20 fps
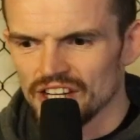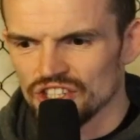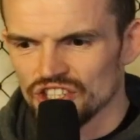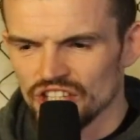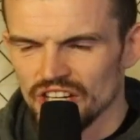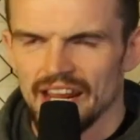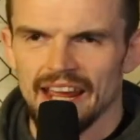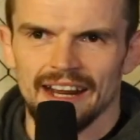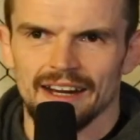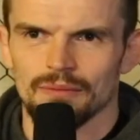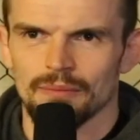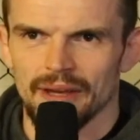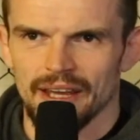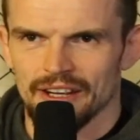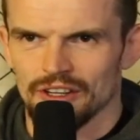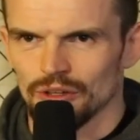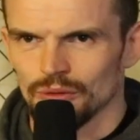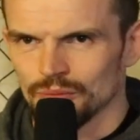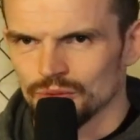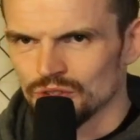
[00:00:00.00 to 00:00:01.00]
genetic
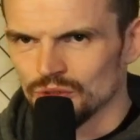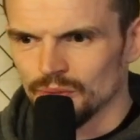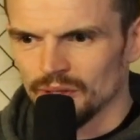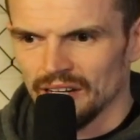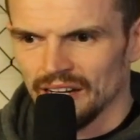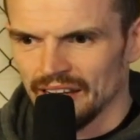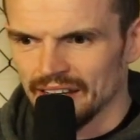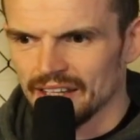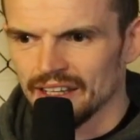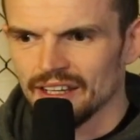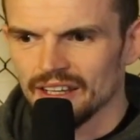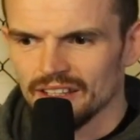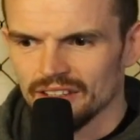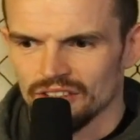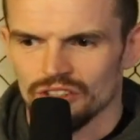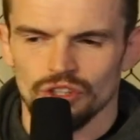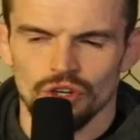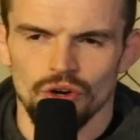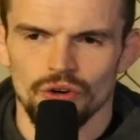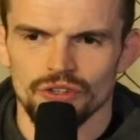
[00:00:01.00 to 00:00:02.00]
makeup to be like,
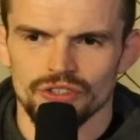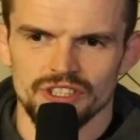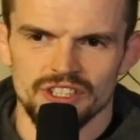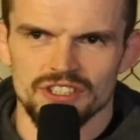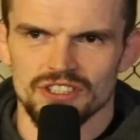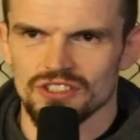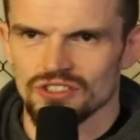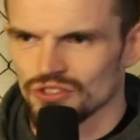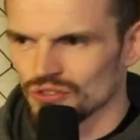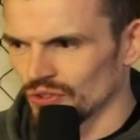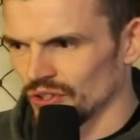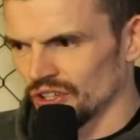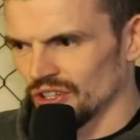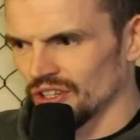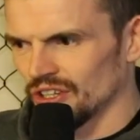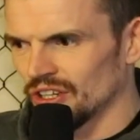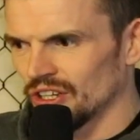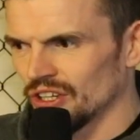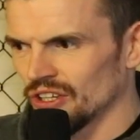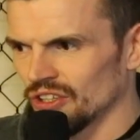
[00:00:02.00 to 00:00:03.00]
you're a distance
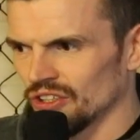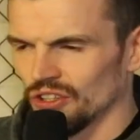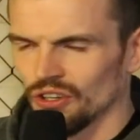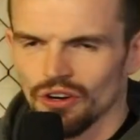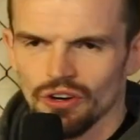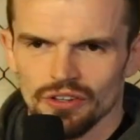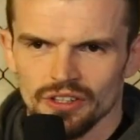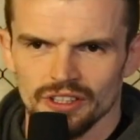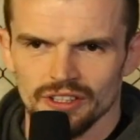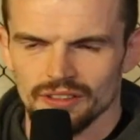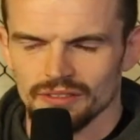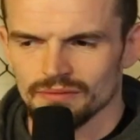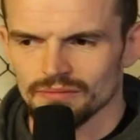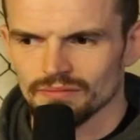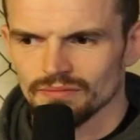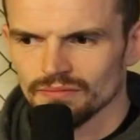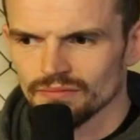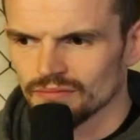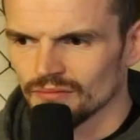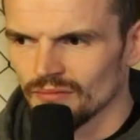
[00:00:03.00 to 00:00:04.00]
runner, you're
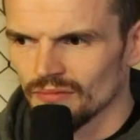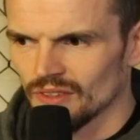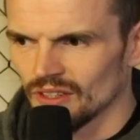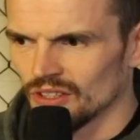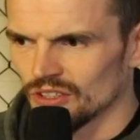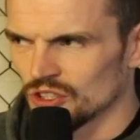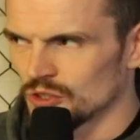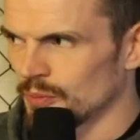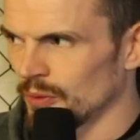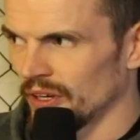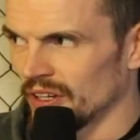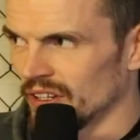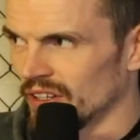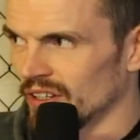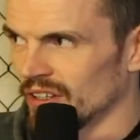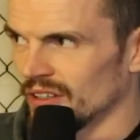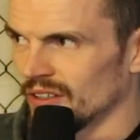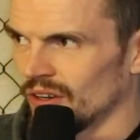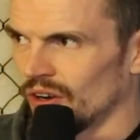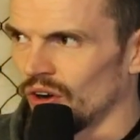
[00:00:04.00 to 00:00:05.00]
a
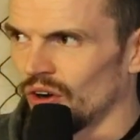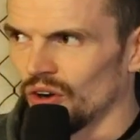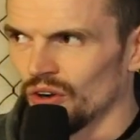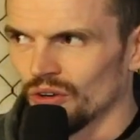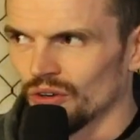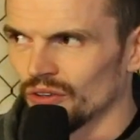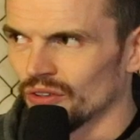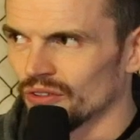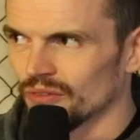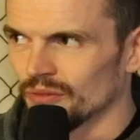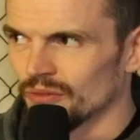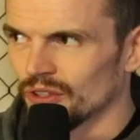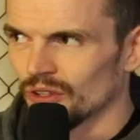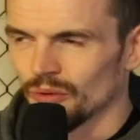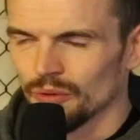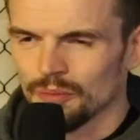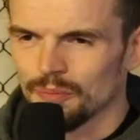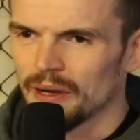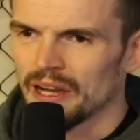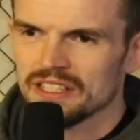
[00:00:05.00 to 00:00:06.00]
sprinter, or,
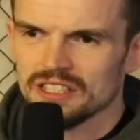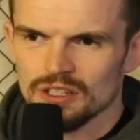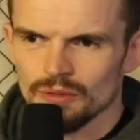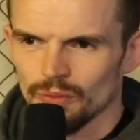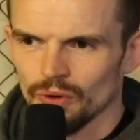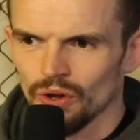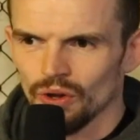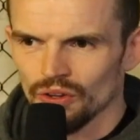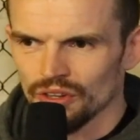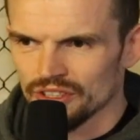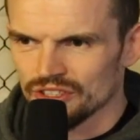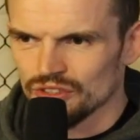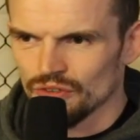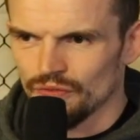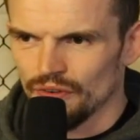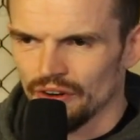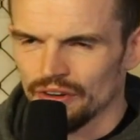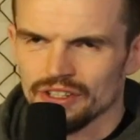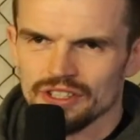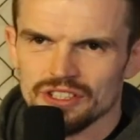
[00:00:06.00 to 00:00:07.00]
with basketball, there's a
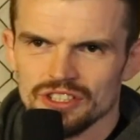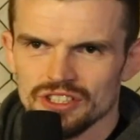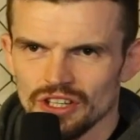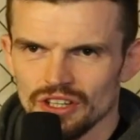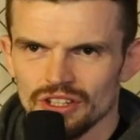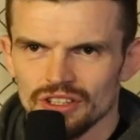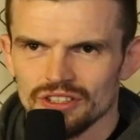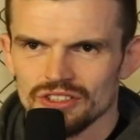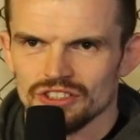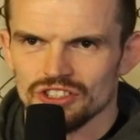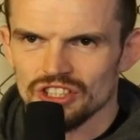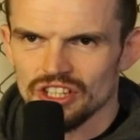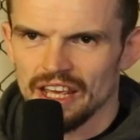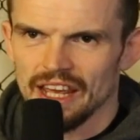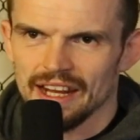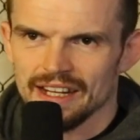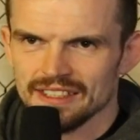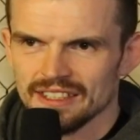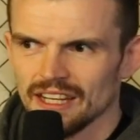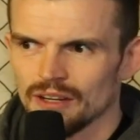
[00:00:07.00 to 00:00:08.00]
very certain
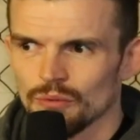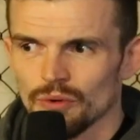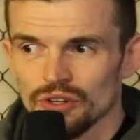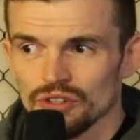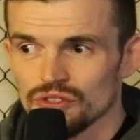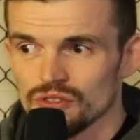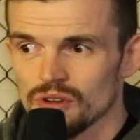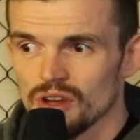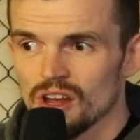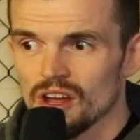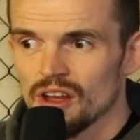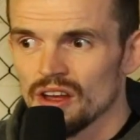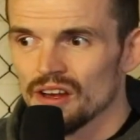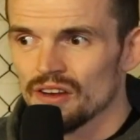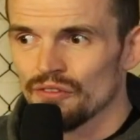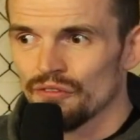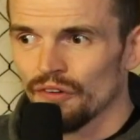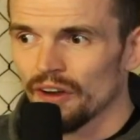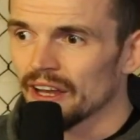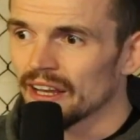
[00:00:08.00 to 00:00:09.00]
genetic type, whereas
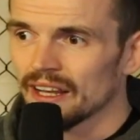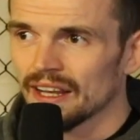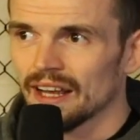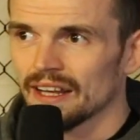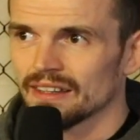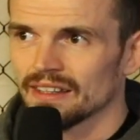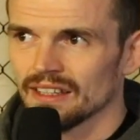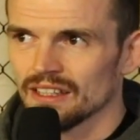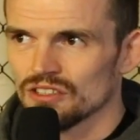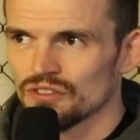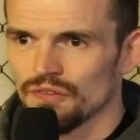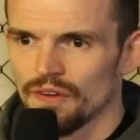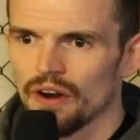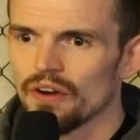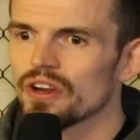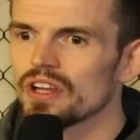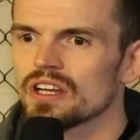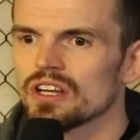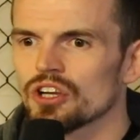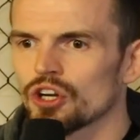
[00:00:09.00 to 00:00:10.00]
fighting, I think, is
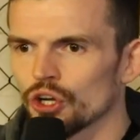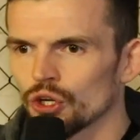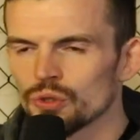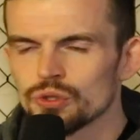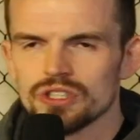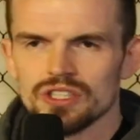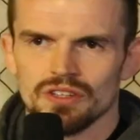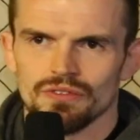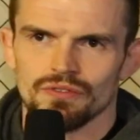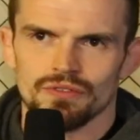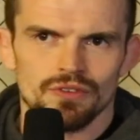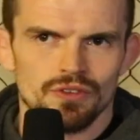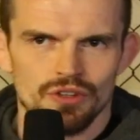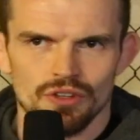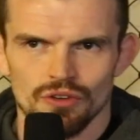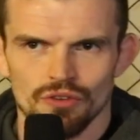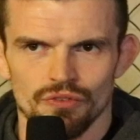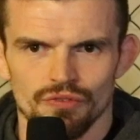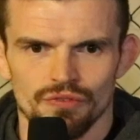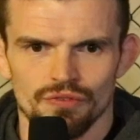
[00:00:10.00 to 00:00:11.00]
very inclusive
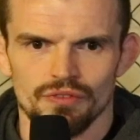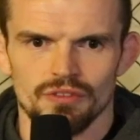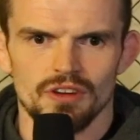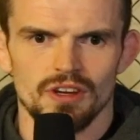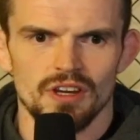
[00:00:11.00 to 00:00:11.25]
of,